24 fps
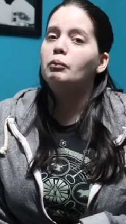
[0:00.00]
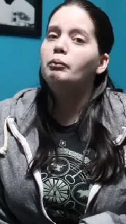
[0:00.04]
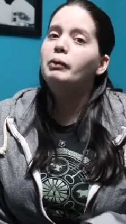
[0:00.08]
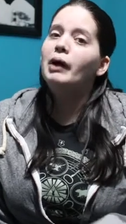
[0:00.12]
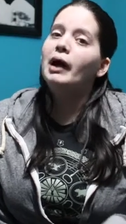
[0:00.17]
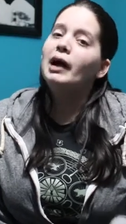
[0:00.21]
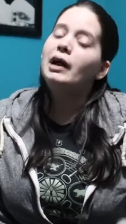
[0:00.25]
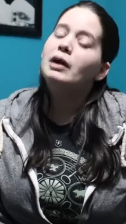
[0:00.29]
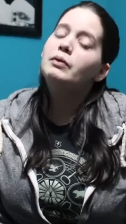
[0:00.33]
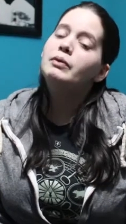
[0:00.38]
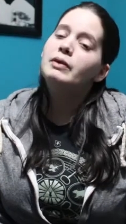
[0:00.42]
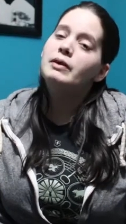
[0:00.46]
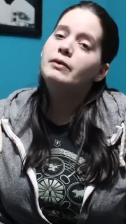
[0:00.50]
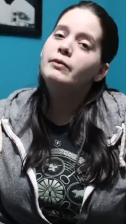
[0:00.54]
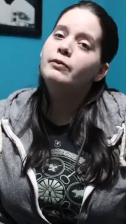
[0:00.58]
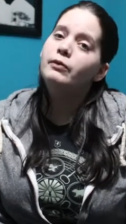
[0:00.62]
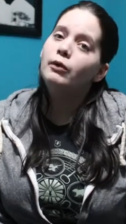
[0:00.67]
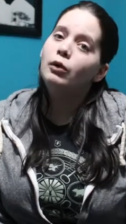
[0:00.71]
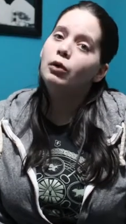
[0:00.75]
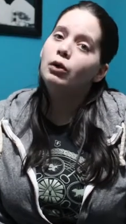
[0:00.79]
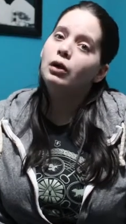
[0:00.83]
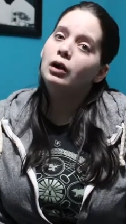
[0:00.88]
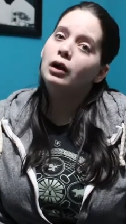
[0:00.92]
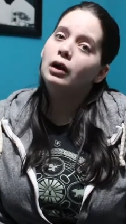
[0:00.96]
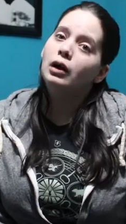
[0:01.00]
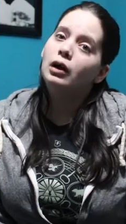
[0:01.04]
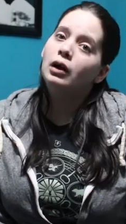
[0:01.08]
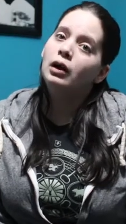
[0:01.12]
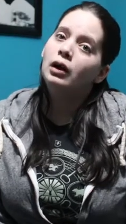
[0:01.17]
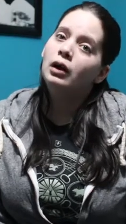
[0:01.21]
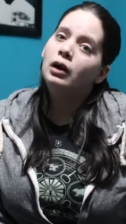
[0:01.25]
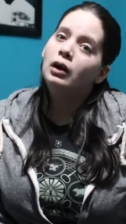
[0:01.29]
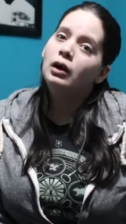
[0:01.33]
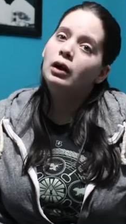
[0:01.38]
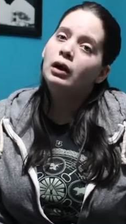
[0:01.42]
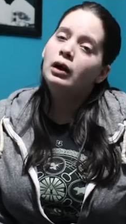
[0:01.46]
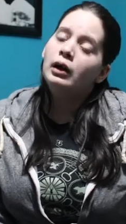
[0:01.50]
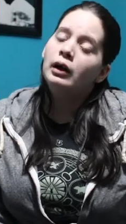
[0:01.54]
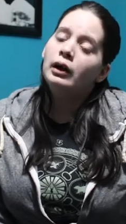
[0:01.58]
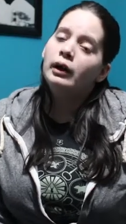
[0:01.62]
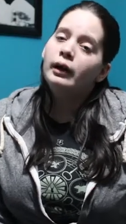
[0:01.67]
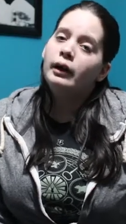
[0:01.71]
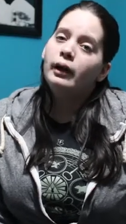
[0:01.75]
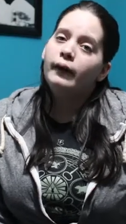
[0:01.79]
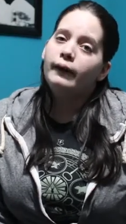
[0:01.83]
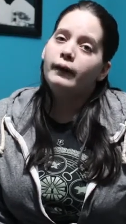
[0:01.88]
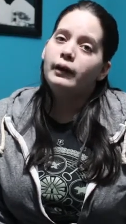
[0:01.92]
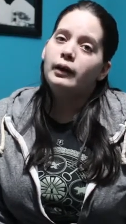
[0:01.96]
Back before
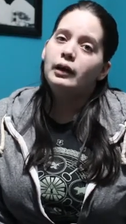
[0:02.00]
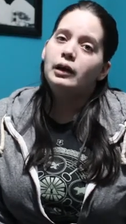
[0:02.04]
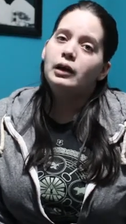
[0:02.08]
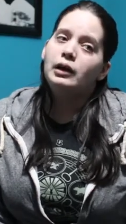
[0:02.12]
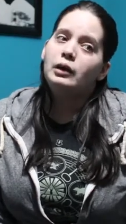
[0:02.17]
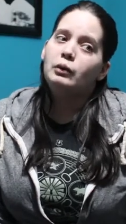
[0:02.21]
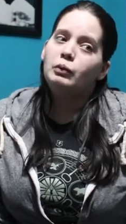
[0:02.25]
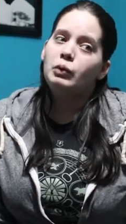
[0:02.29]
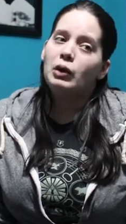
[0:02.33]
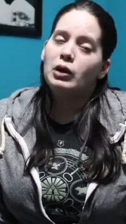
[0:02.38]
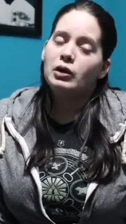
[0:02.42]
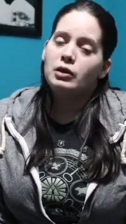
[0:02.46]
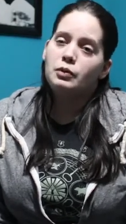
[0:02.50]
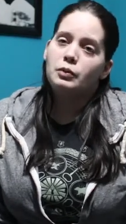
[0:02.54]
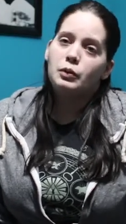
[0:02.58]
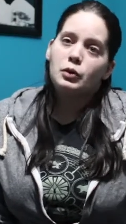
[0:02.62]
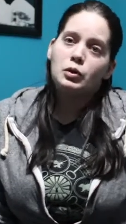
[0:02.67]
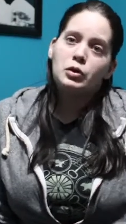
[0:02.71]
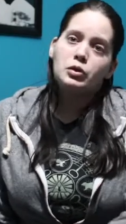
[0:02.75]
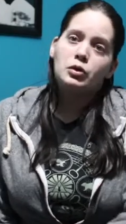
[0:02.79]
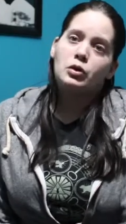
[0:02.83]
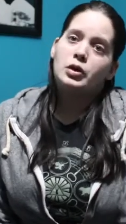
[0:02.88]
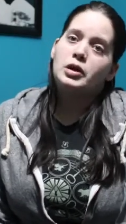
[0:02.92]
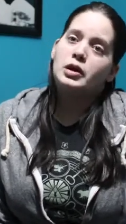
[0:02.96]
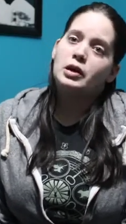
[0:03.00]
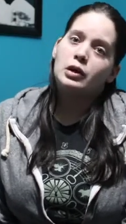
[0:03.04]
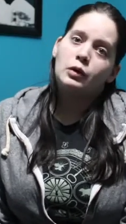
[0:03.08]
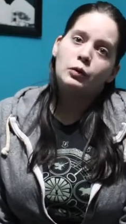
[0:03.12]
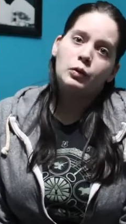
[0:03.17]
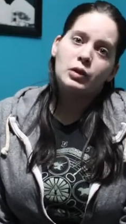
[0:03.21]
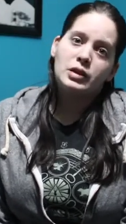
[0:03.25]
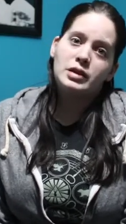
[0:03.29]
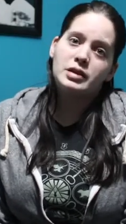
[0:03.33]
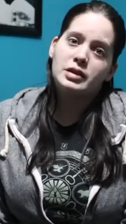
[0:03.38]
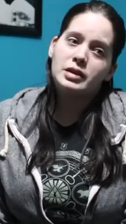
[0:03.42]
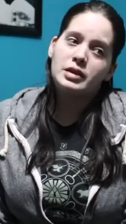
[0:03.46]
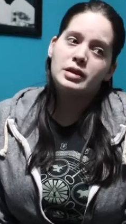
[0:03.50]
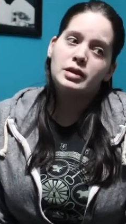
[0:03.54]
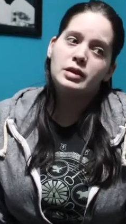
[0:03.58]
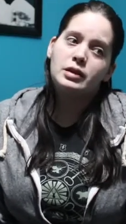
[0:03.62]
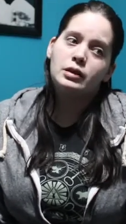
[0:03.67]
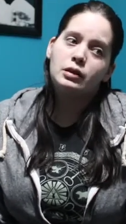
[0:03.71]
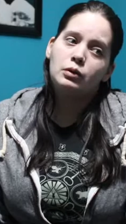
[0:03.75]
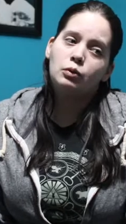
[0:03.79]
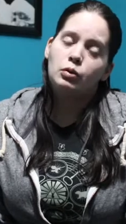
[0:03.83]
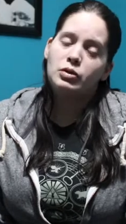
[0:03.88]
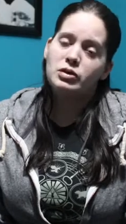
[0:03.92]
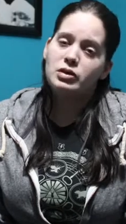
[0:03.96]
the Pottermore Sorting Quiz
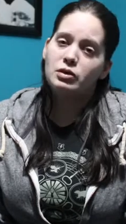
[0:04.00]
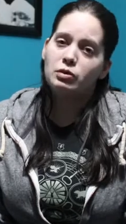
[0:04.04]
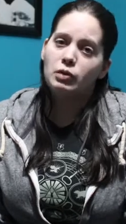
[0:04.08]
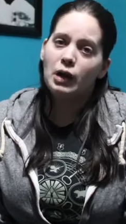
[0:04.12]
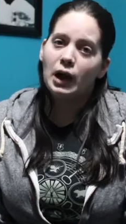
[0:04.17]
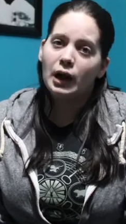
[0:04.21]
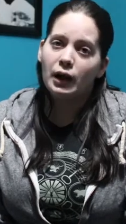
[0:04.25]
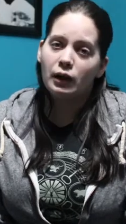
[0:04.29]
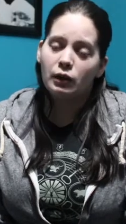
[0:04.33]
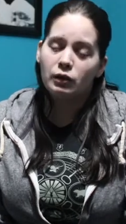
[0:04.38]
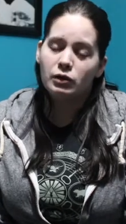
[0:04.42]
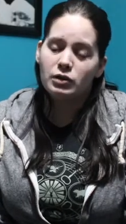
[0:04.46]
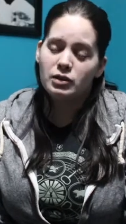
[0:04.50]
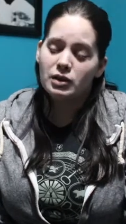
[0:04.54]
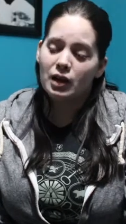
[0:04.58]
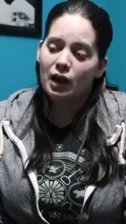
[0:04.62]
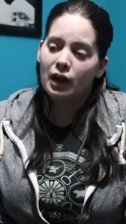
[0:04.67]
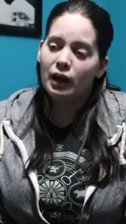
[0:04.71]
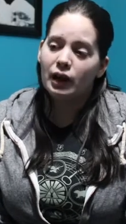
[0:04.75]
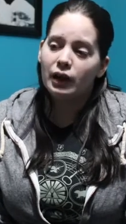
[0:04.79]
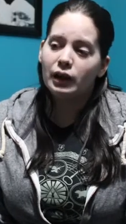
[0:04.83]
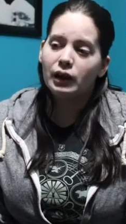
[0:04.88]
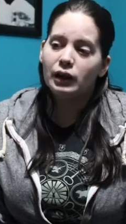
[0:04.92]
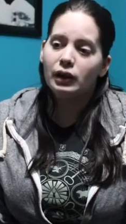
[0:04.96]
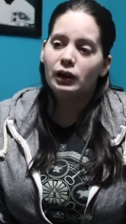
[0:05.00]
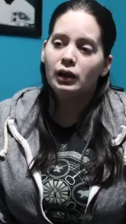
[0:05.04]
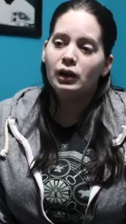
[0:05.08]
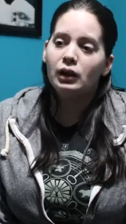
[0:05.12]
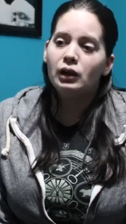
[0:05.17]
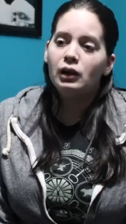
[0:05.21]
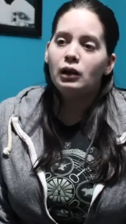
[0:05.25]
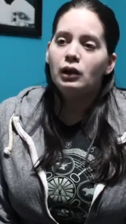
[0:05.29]
was around, I